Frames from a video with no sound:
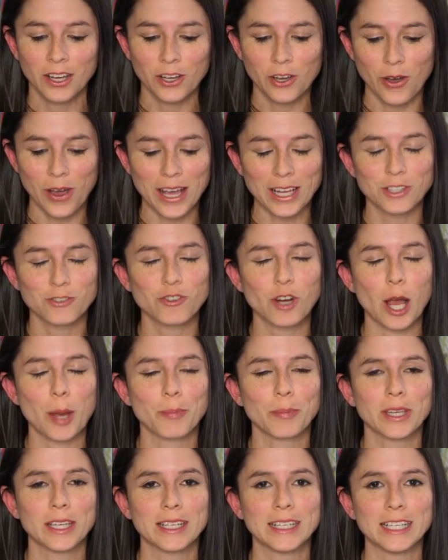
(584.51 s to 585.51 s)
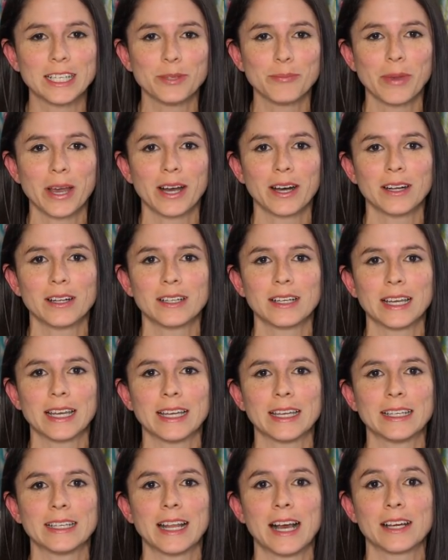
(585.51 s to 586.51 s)
Go ahead and drop me an email
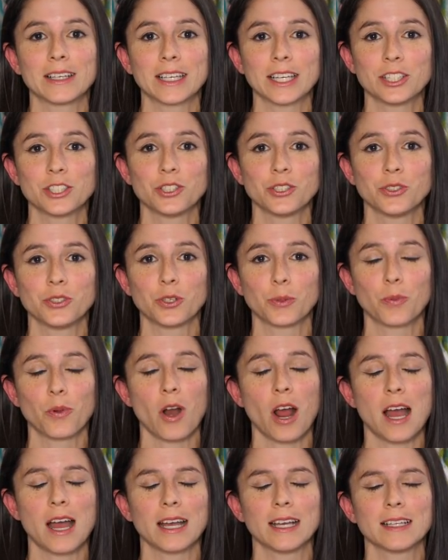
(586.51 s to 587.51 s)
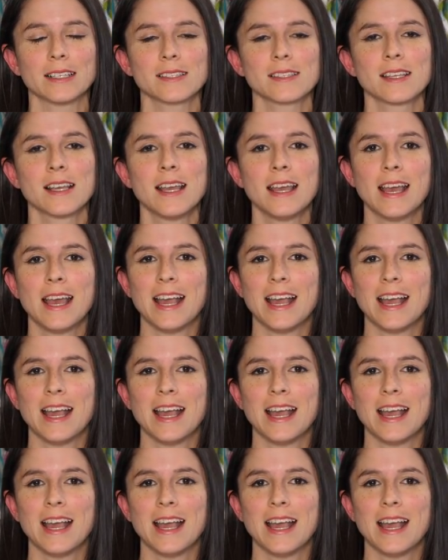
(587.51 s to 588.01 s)
and I'll get you your prize.